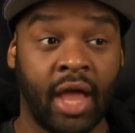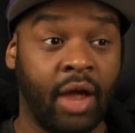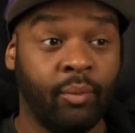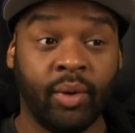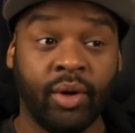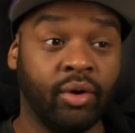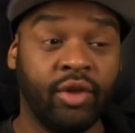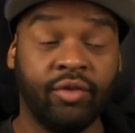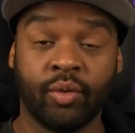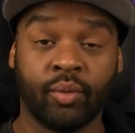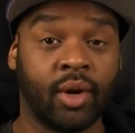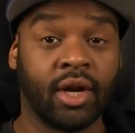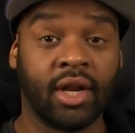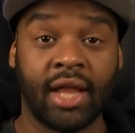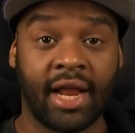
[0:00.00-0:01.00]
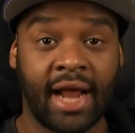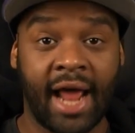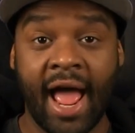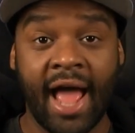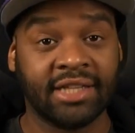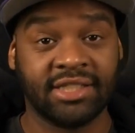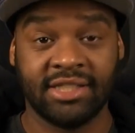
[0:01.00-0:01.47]
And we don't even run a lot of
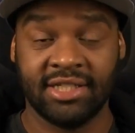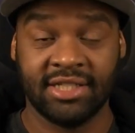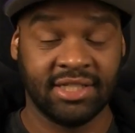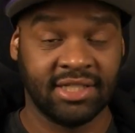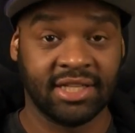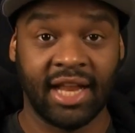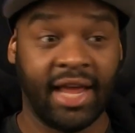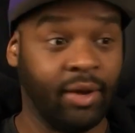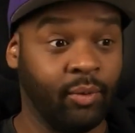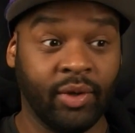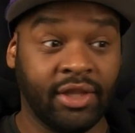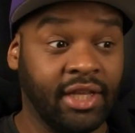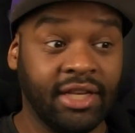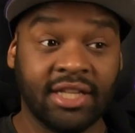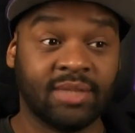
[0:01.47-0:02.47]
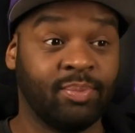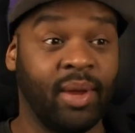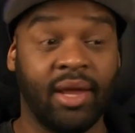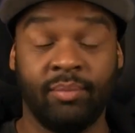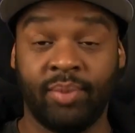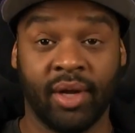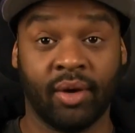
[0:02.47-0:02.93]
actions like within the
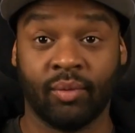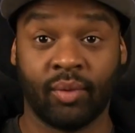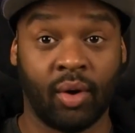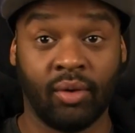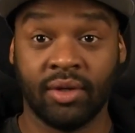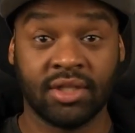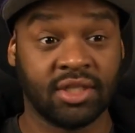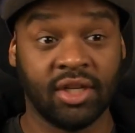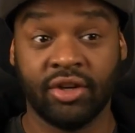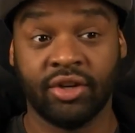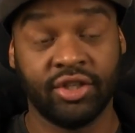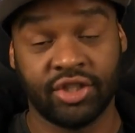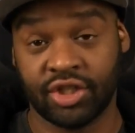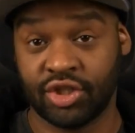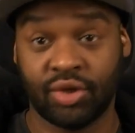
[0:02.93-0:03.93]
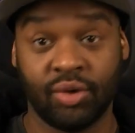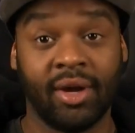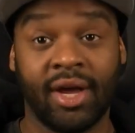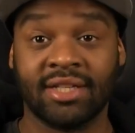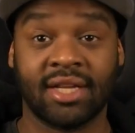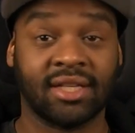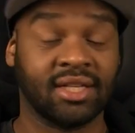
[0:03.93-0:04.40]
Spain pick and roll. It's literally just two
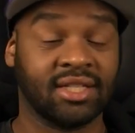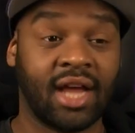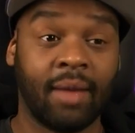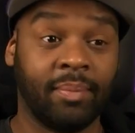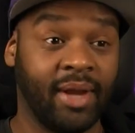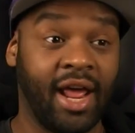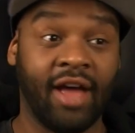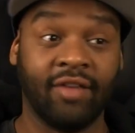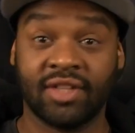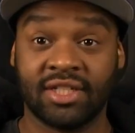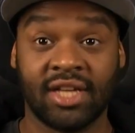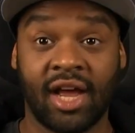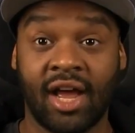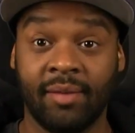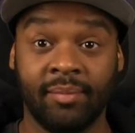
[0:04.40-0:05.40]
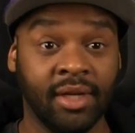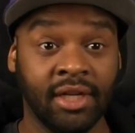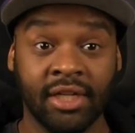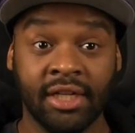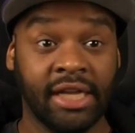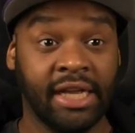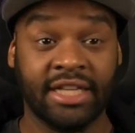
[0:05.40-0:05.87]
guys at the top, and half the time
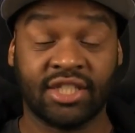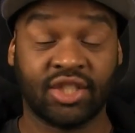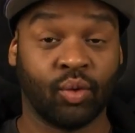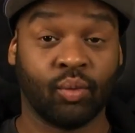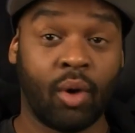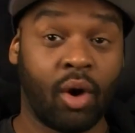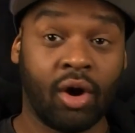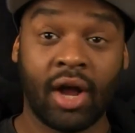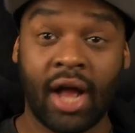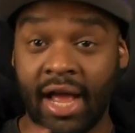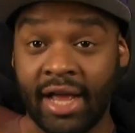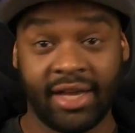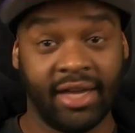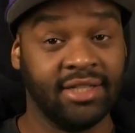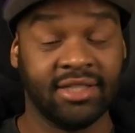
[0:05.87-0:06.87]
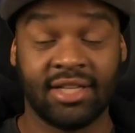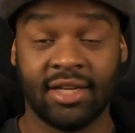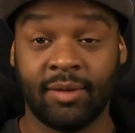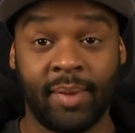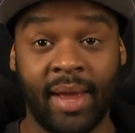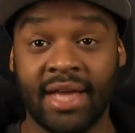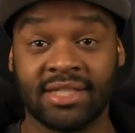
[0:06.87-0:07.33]
it's the wrong guy cutting
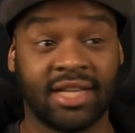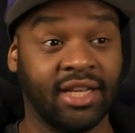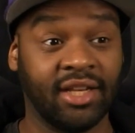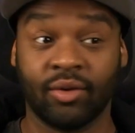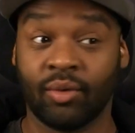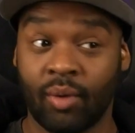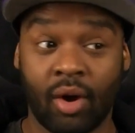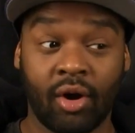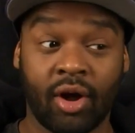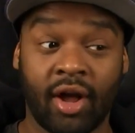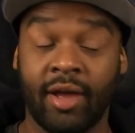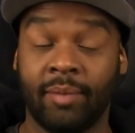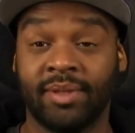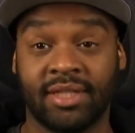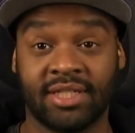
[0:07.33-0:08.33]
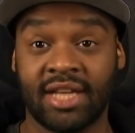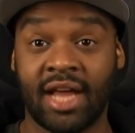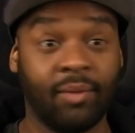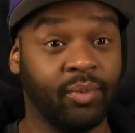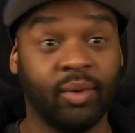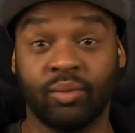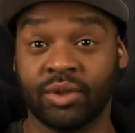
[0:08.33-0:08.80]
to the basket and the wrong guy up at the
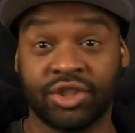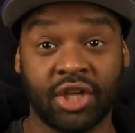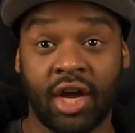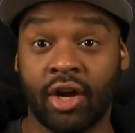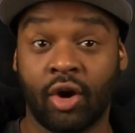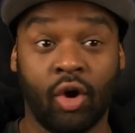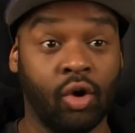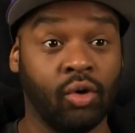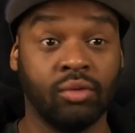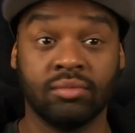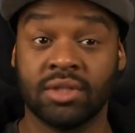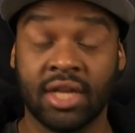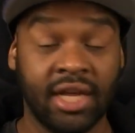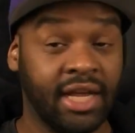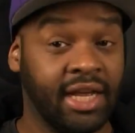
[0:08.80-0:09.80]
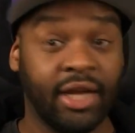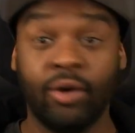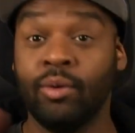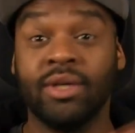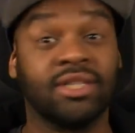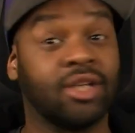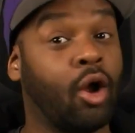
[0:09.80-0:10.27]
top. With Rashawn Holmes,
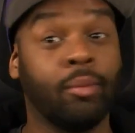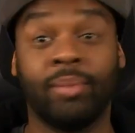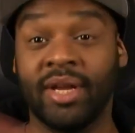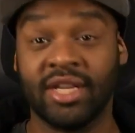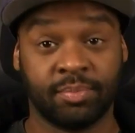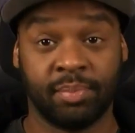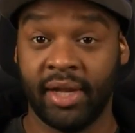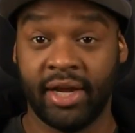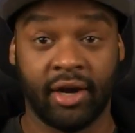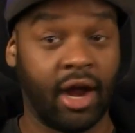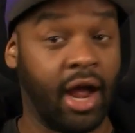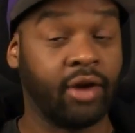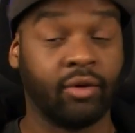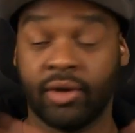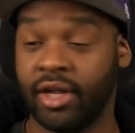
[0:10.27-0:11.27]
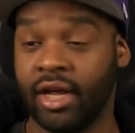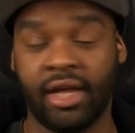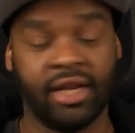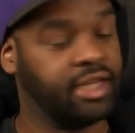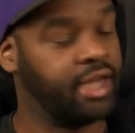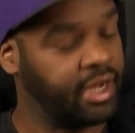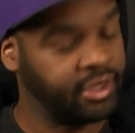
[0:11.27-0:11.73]
who is our best player. I don't
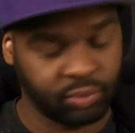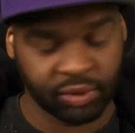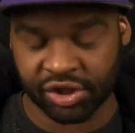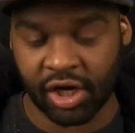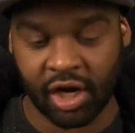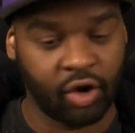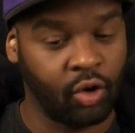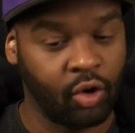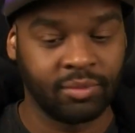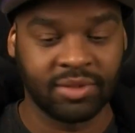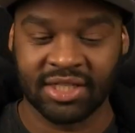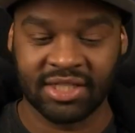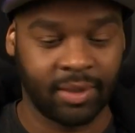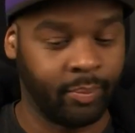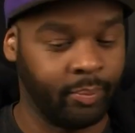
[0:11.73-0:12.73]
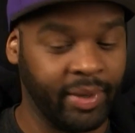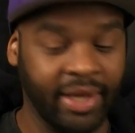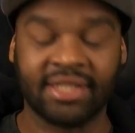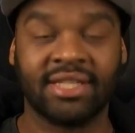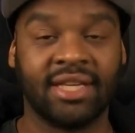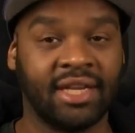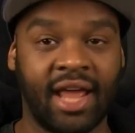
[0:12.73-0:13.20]
care. Rashawn Holmes is the
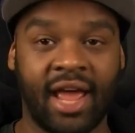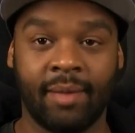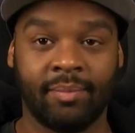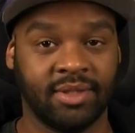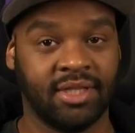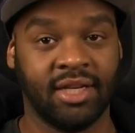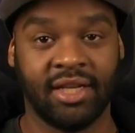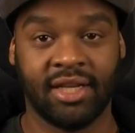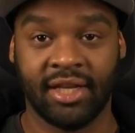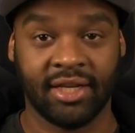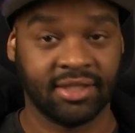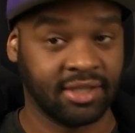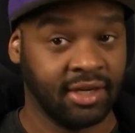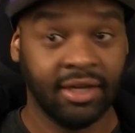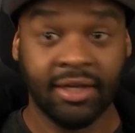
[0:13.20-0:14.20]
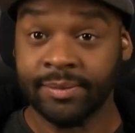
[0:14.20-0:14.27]
best thing that happened to the Kings.